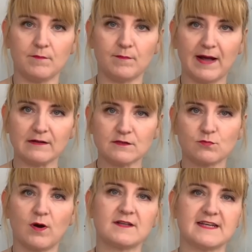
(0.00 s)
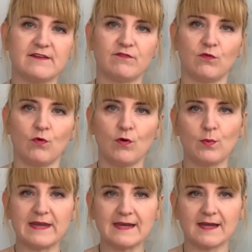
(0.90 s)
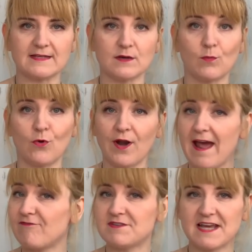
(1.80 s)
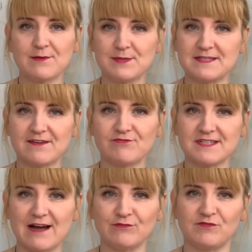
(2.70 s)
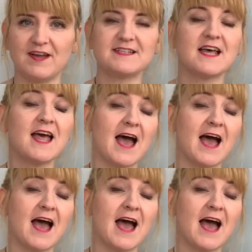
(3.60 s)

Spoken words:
belt, what I did for a week is I wore it every day with a different outfit,